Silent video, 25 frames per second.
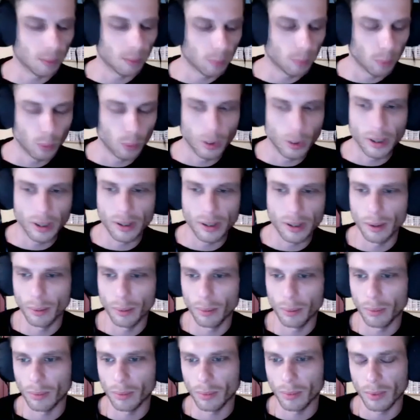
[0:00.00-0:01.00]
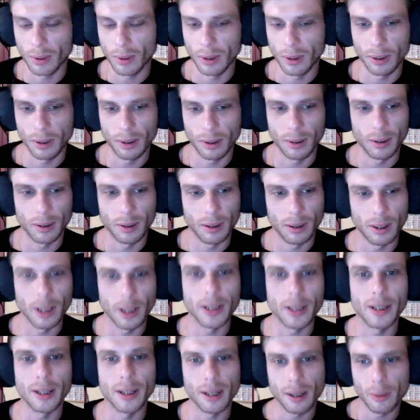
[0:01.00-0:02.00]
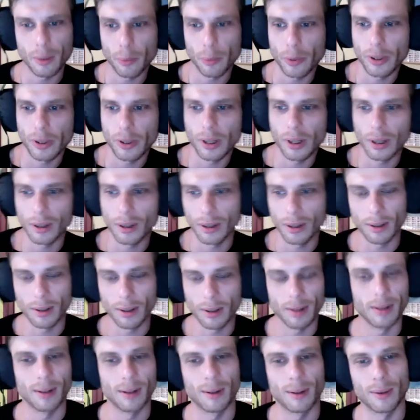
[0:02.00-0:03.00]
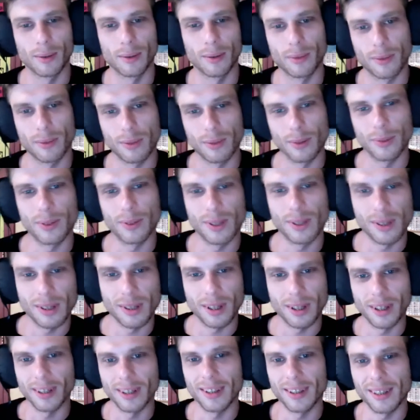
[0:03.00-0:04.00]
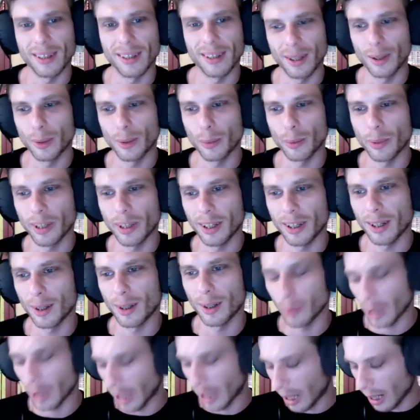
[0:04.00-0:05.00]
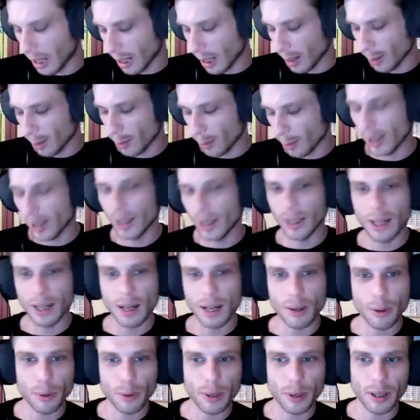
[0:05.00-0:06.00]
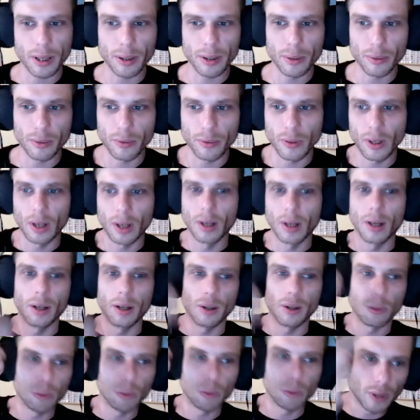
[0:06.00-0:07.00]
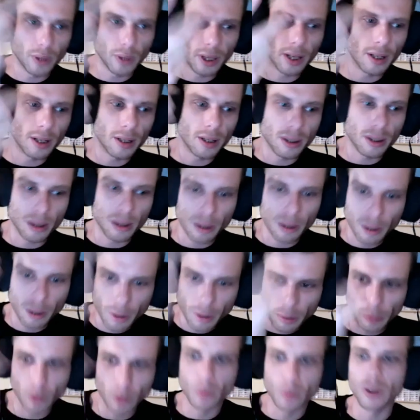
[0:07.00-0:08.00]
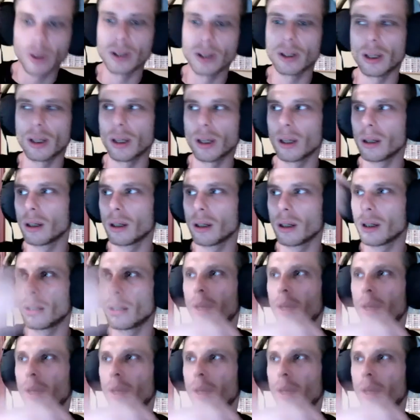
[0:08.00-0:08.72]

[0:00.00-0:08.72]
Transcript: wisdom that 98% of designers need to pick up. And really that thread of communication, community,